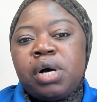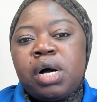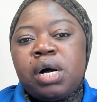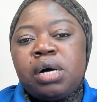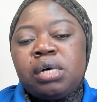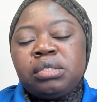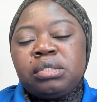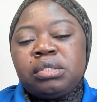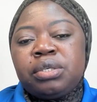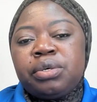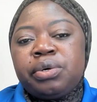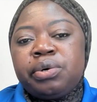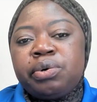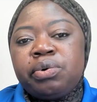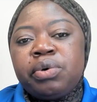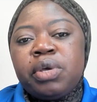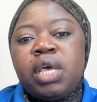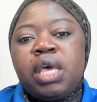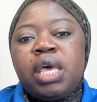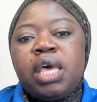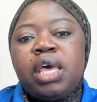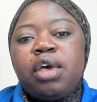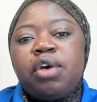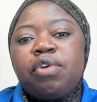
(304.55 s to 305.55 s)
also
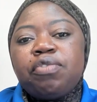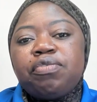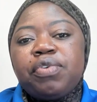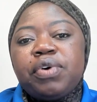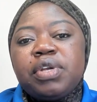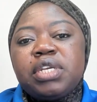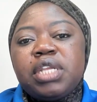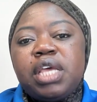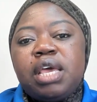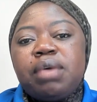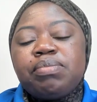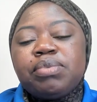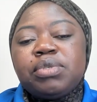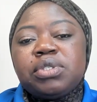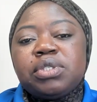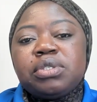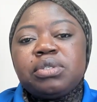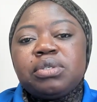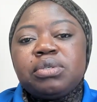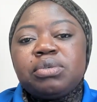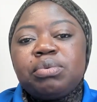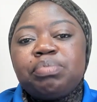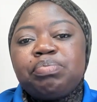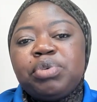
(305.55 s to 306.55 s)
for them
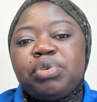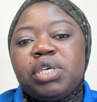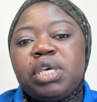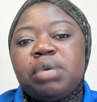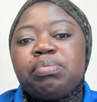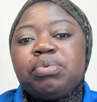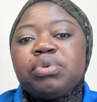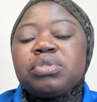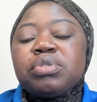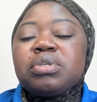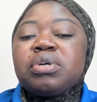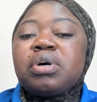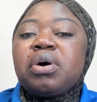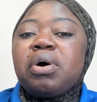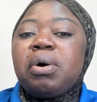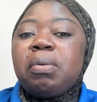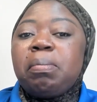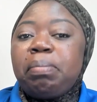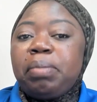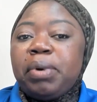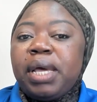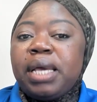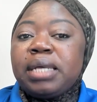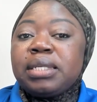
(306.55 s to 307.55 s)
to be able to
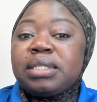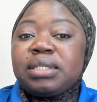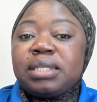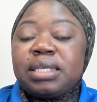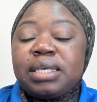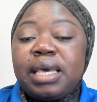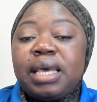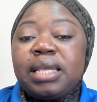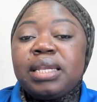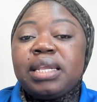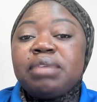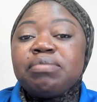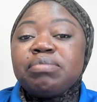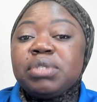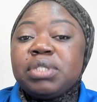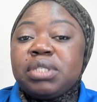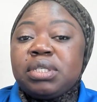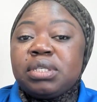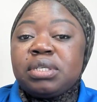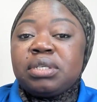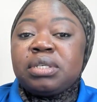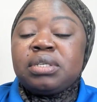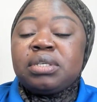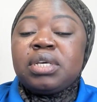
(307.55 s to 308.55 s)
comply, to get them
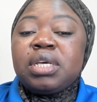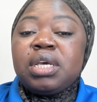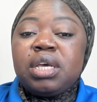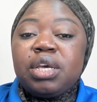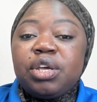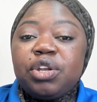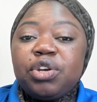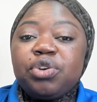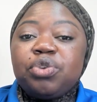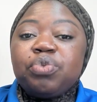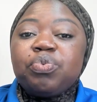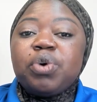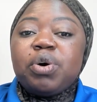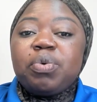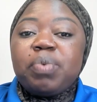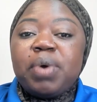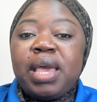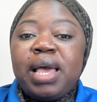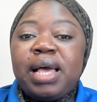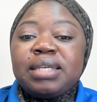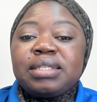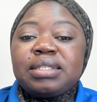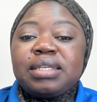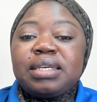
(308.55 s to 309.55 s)
to do what
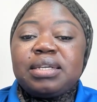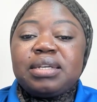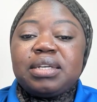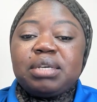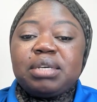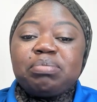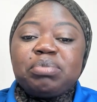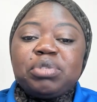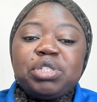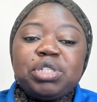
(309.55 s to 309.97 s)
we're asking them